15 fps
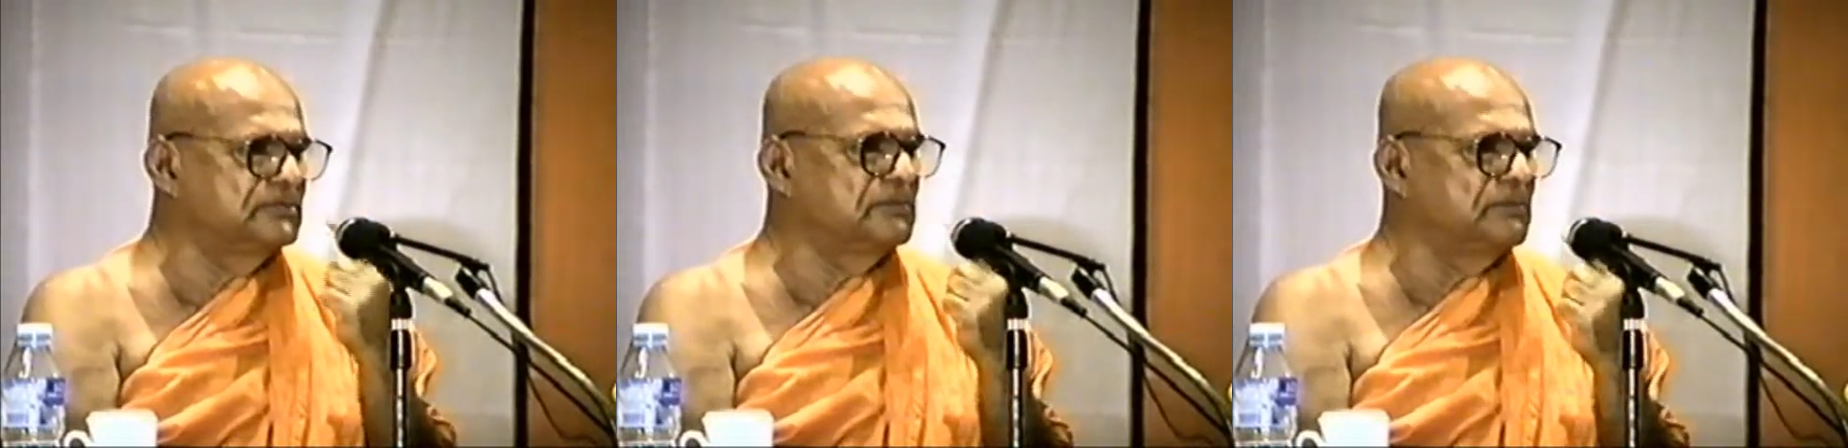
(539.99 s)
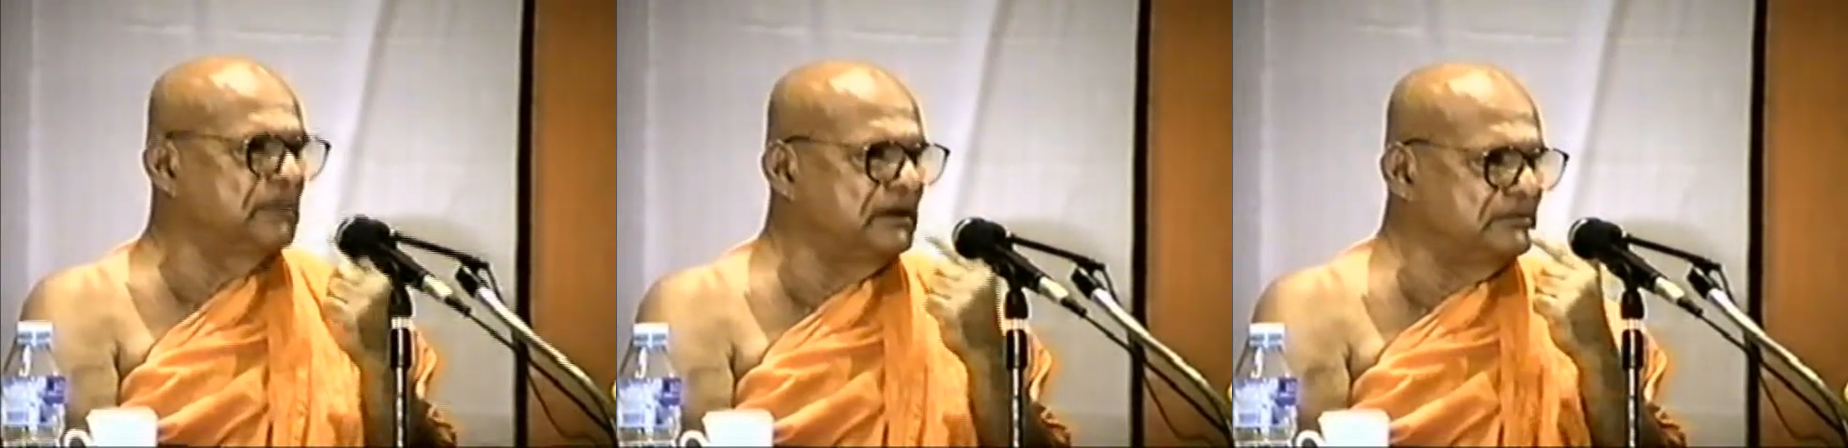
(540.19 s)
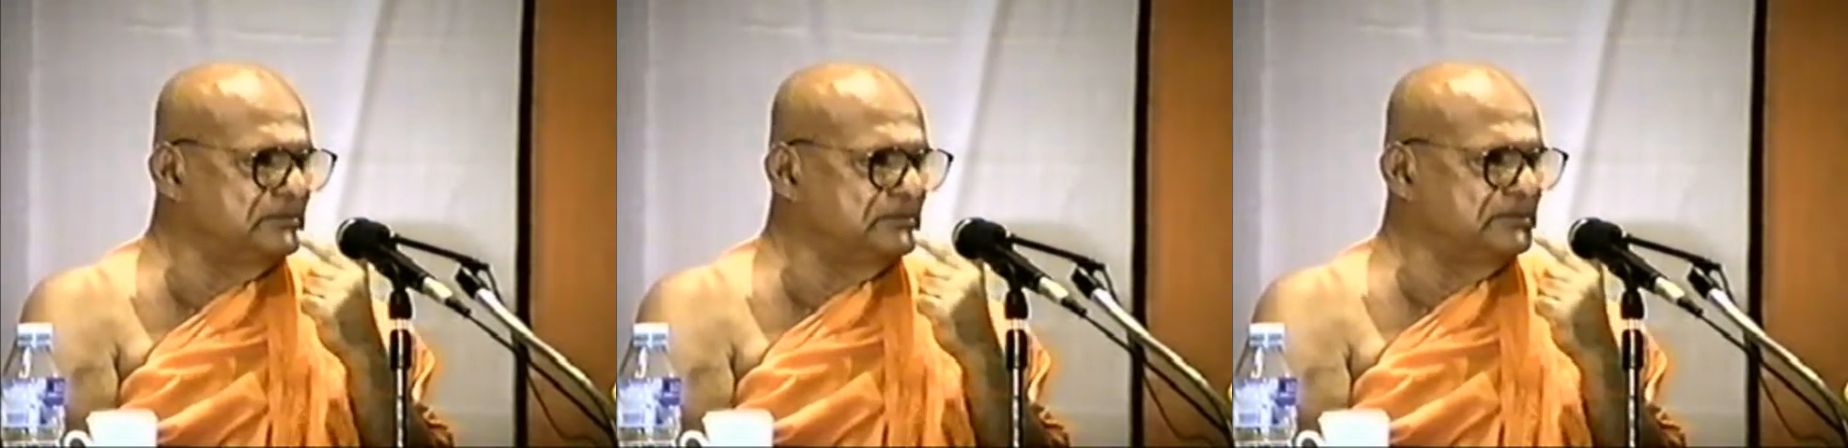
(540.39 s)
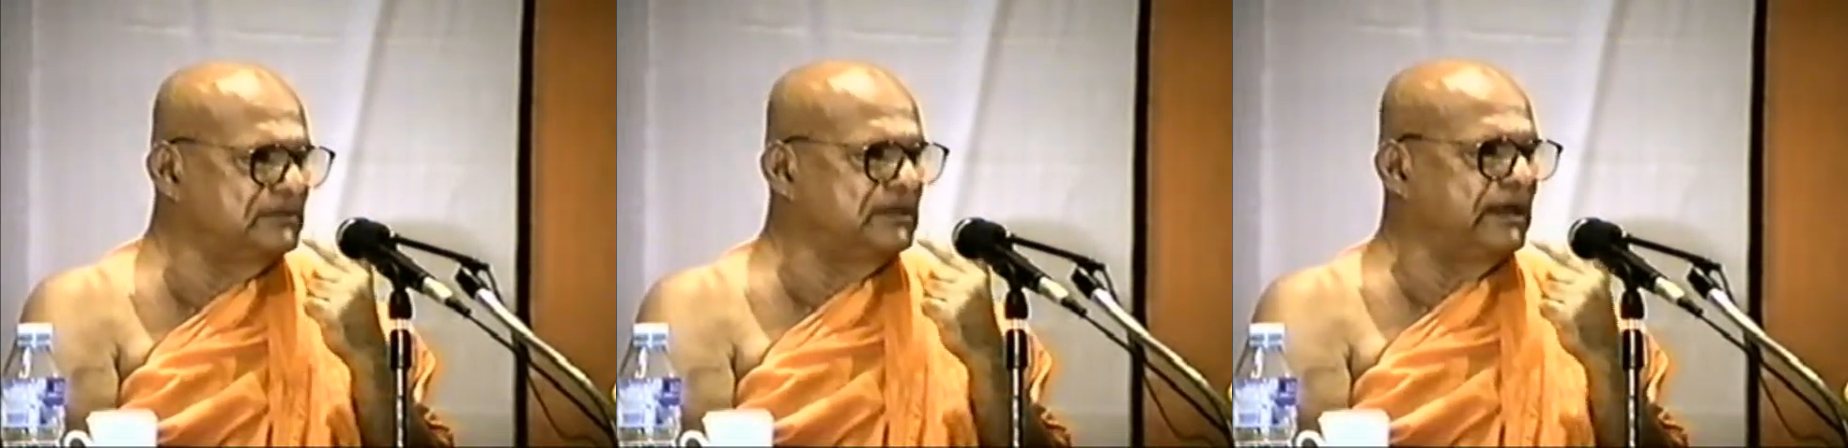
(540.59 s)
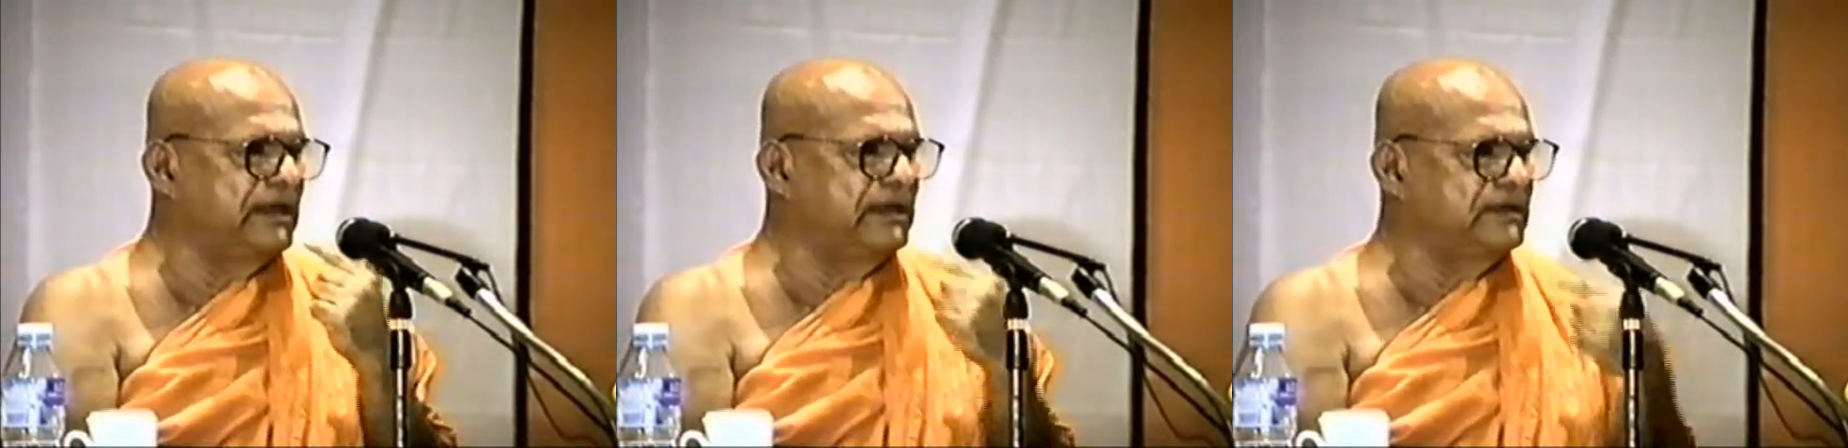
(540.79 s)
your
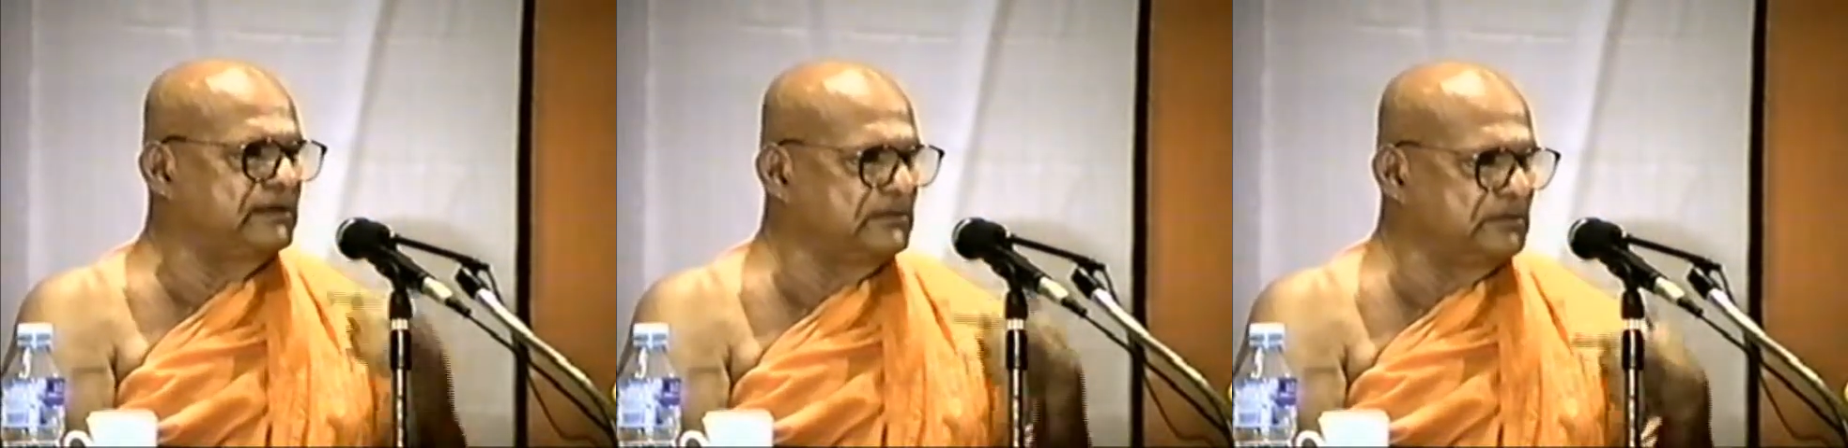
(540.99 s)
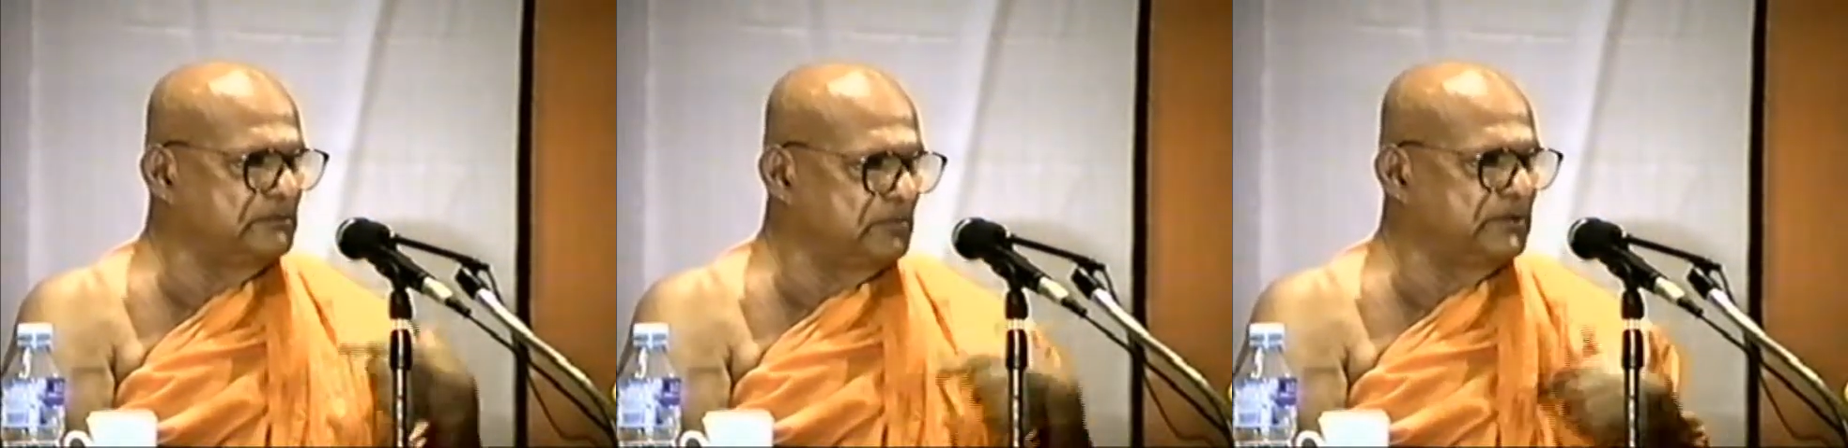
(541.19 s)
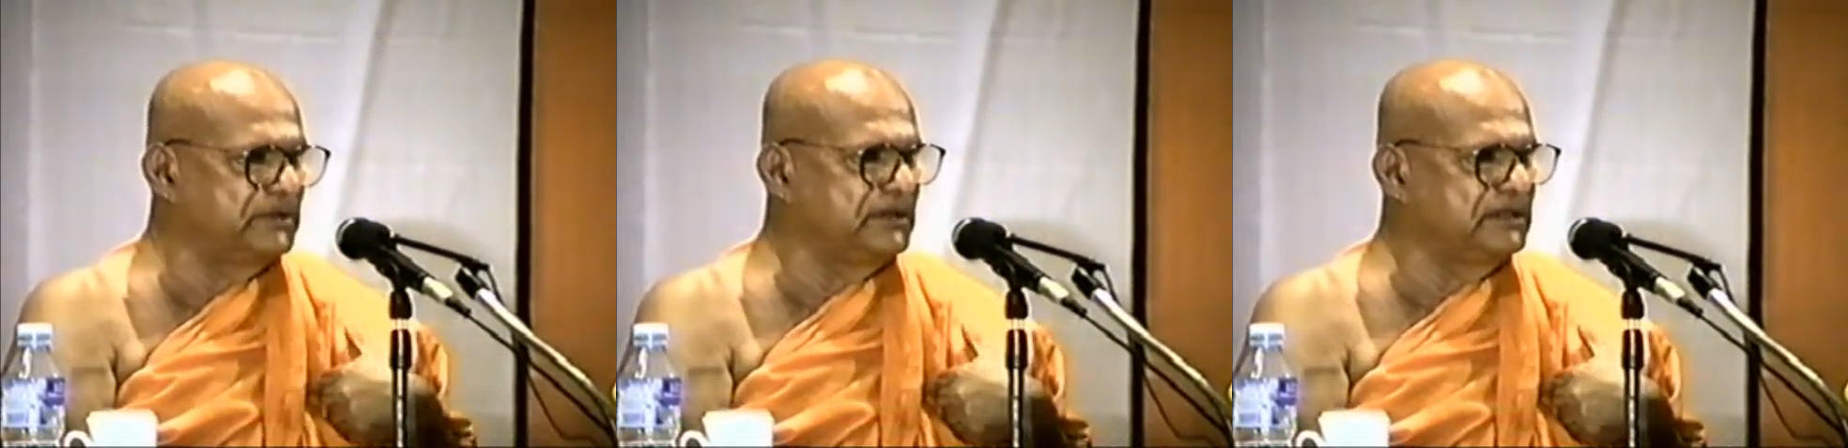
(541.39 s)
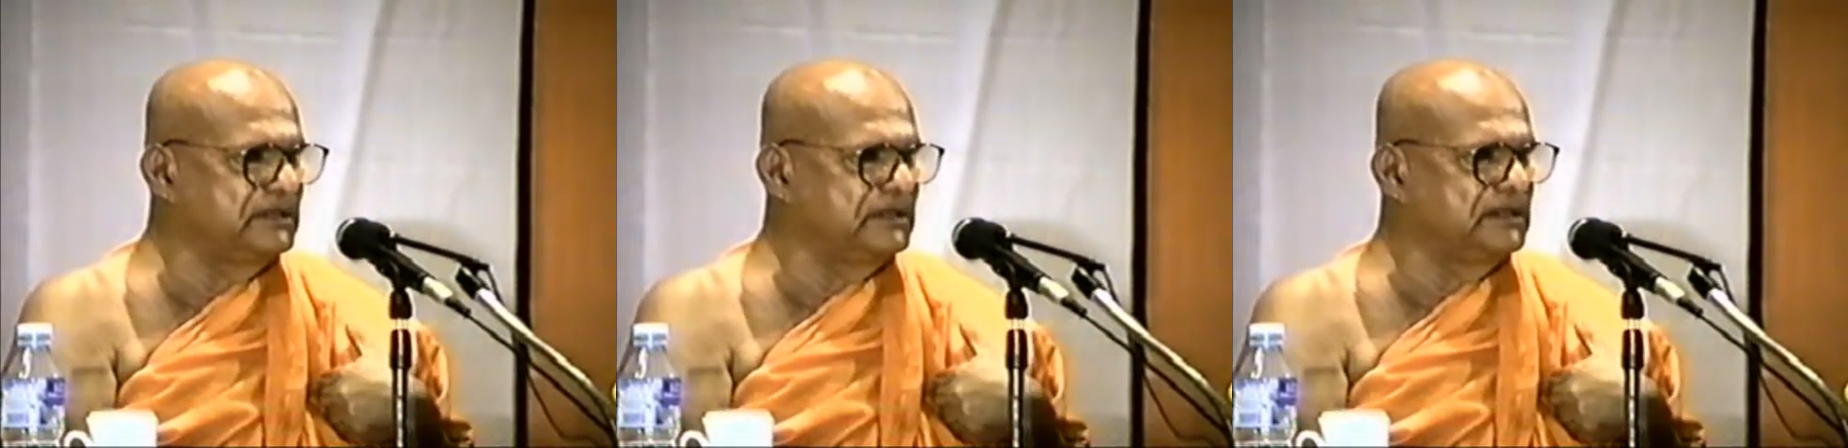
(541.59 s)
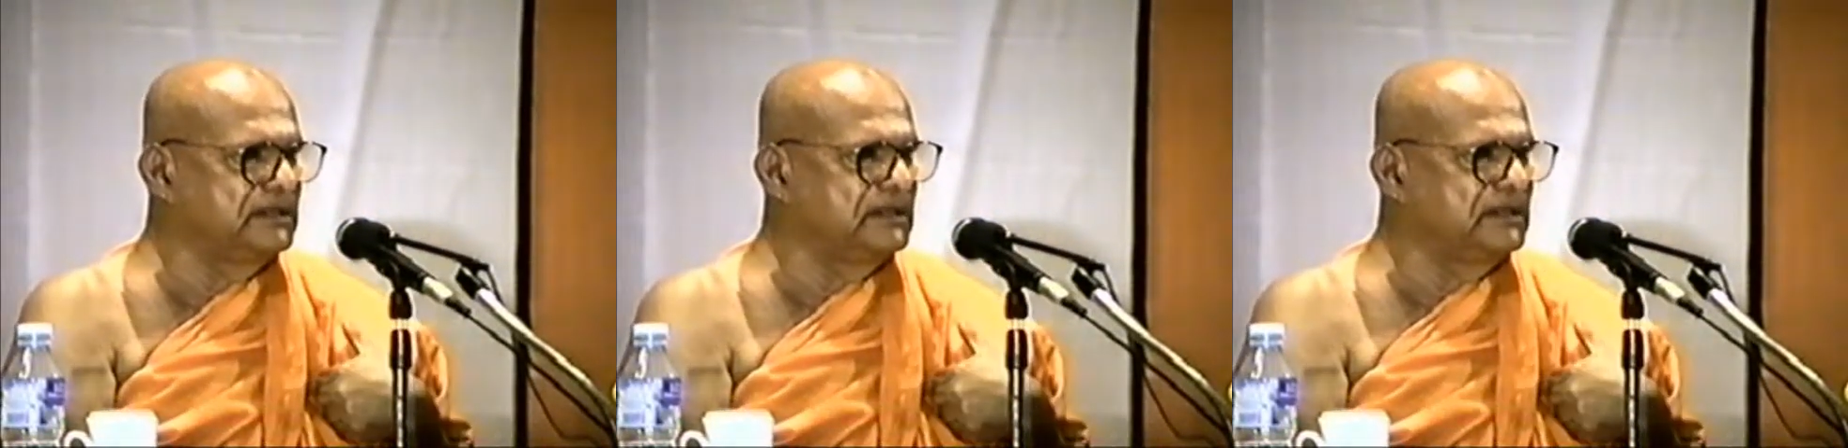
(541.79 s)
mouth and your body,